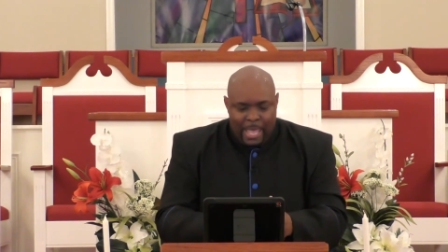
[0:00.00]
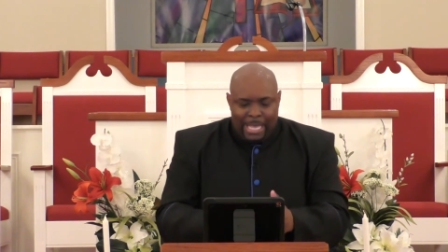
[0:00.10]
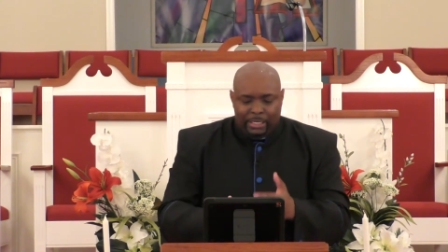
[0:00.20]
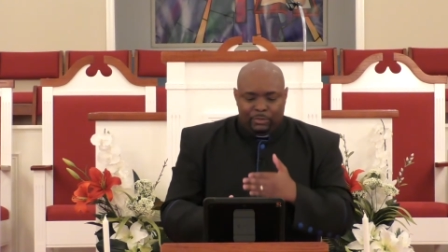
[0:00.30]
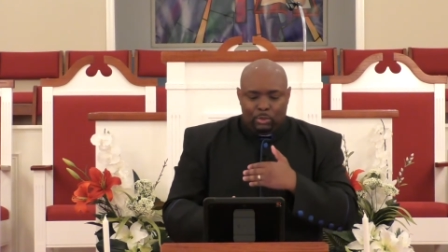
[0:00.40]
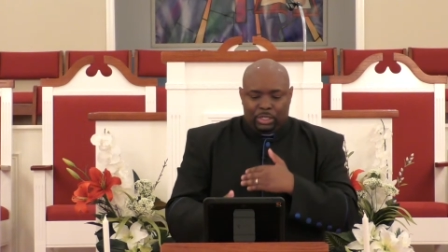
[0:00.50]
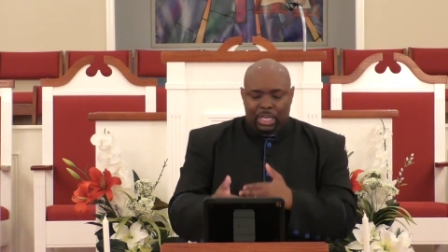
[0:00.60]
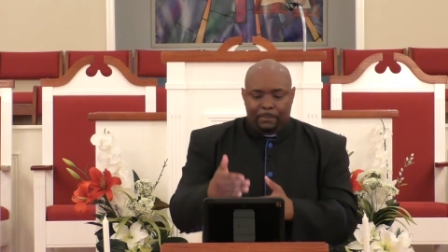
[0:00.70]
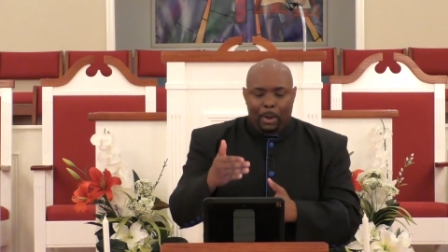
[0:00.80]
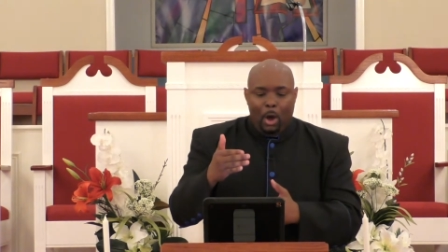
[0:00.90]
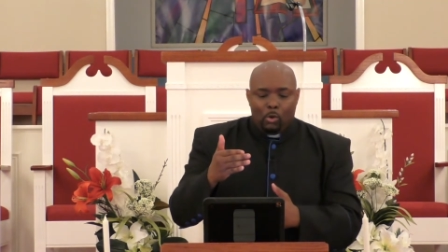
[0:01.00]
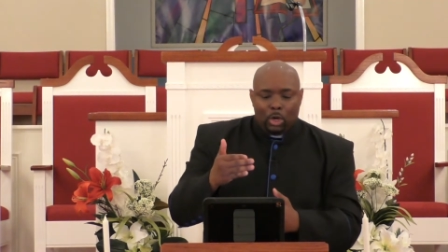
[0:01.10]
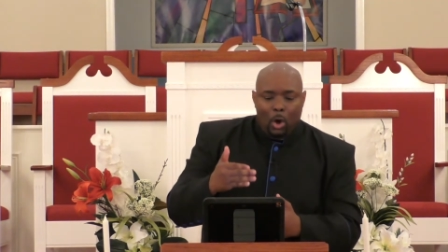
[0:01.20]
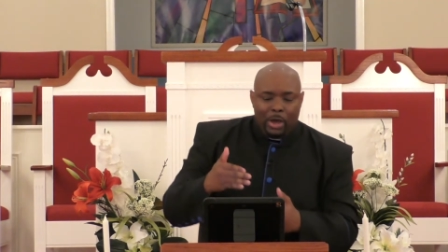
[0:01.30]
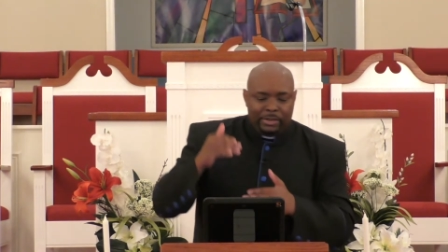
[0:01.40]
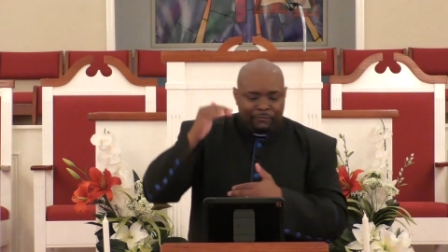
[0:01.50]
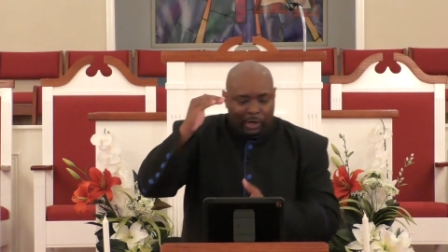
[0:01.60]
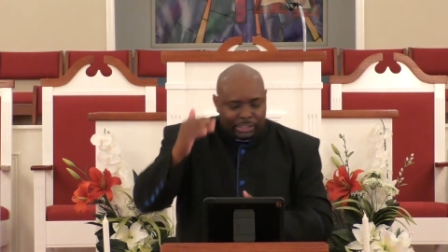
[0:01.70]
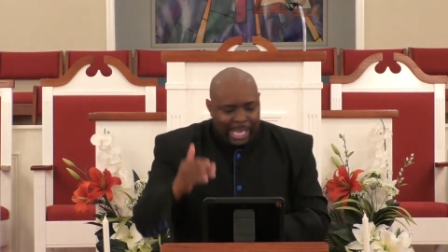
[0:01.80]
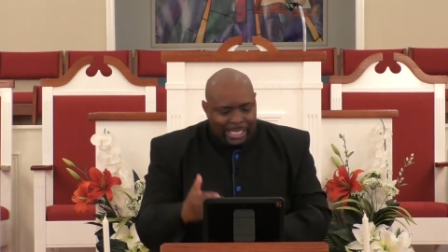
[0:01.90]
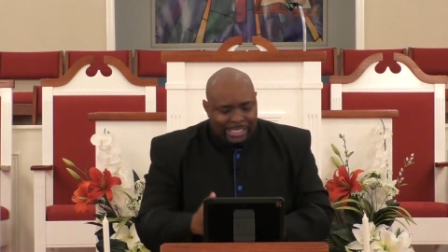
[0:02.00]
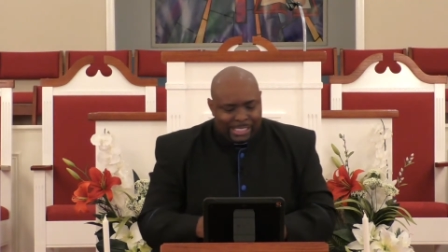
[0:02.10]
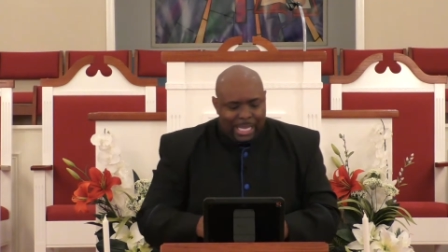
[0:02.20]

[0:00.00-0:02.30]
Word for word: And if you keep on going in verse 8, it